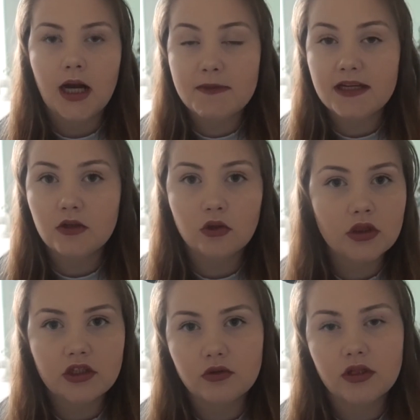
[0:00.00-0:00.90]
I mean,
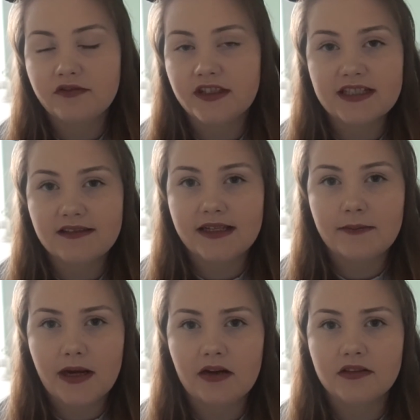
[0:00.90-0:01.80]
all in all, I think
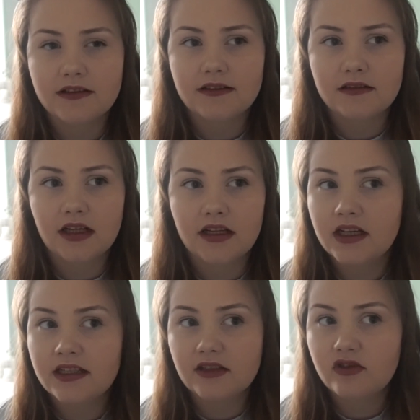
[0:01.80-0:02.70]
Disneyland Paris is like
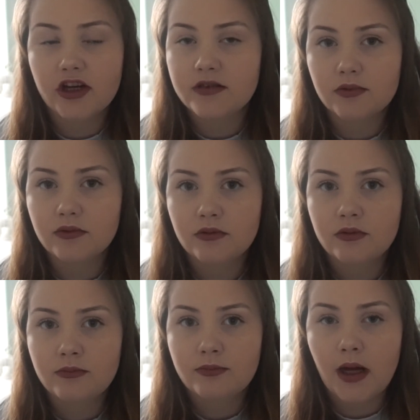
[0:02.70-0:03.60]
an incredible
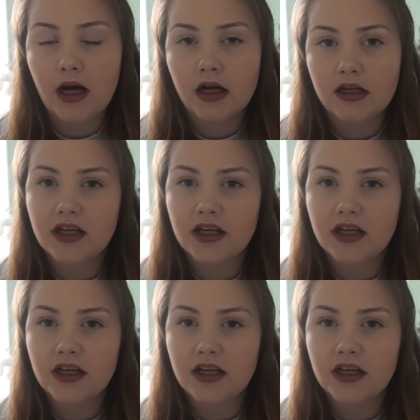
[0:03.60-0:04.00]
park.